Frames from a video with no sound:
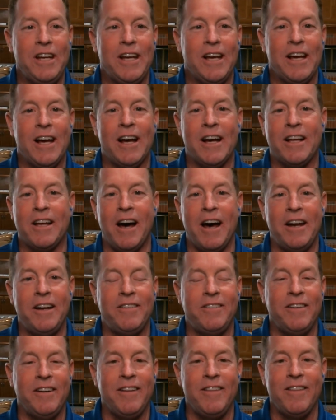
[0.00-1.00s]
got
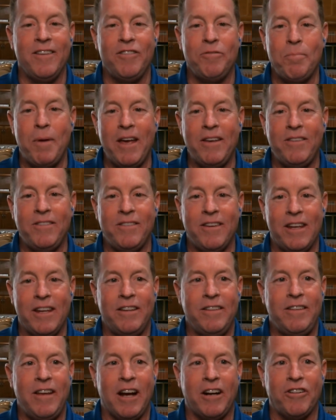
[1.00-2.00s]
us into this mess,
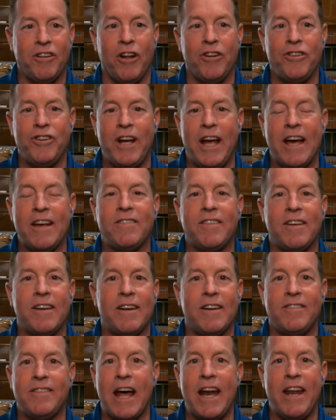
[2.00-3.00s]
and technology has to
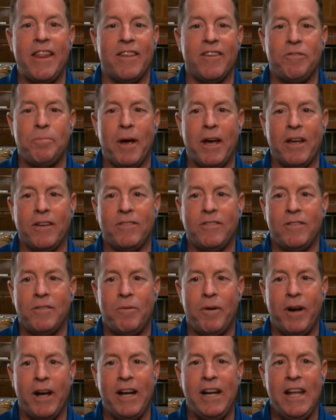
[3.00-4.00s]
get us out of this mess,
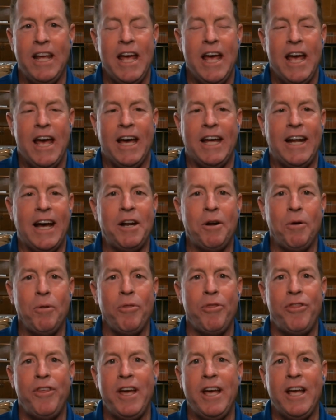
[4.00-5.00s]
right? And I
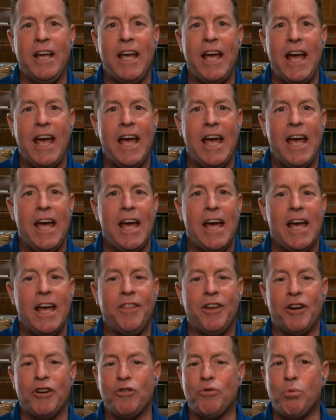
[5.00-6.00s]
don't think
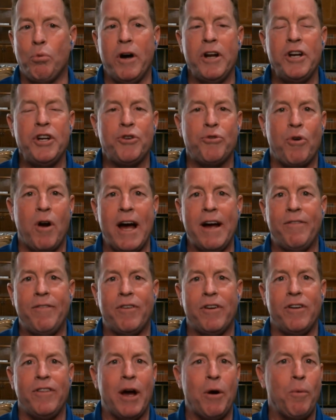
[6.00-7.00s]
there's one
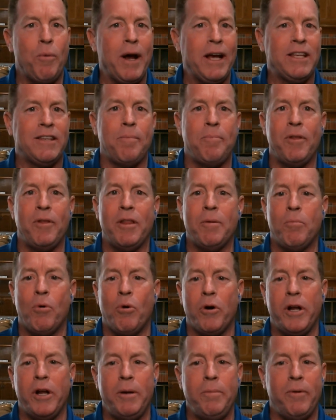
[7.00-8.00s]
driver that wakes up in the
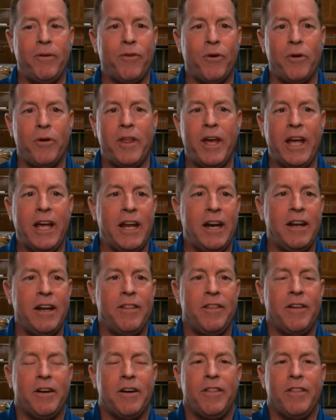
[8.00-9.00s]
morning before they get
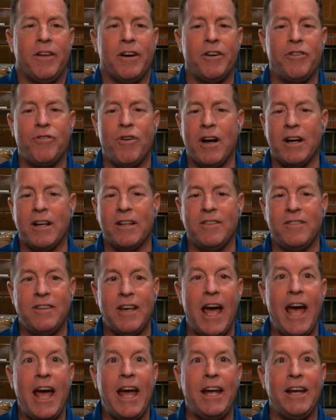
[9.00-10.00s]
in their truck and
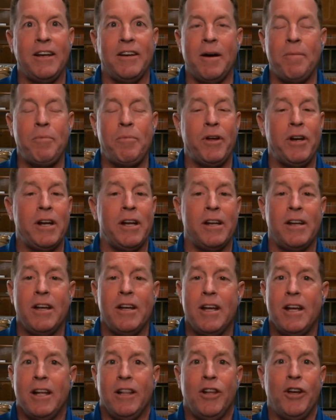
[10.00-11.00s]
say, hey, I'm going to
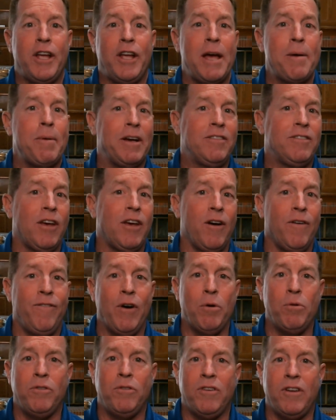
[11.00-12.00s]
look at my cell
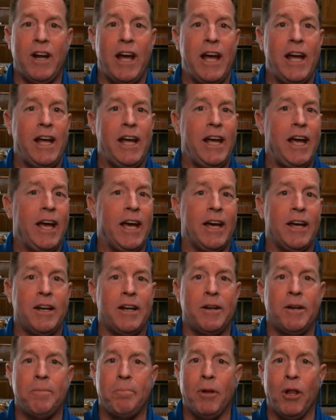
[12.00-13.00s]
phone today
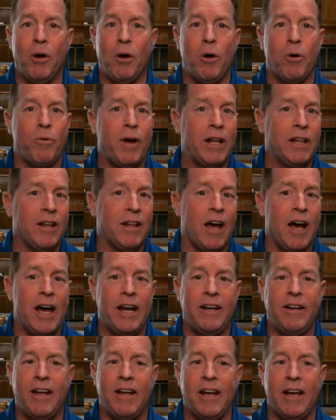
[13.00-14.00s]
and blow a red
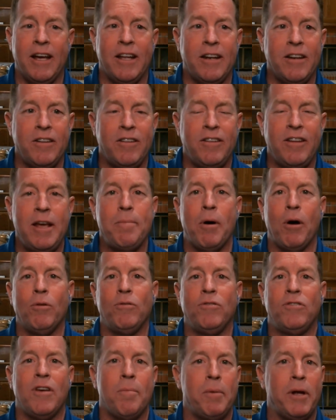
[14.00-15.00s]
light and
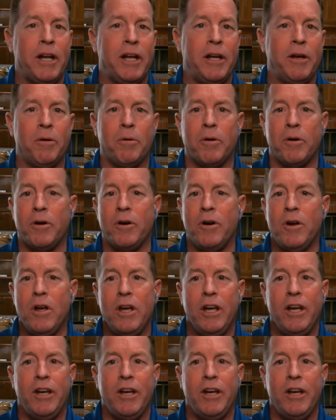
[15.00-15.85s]
T-bone somebody or,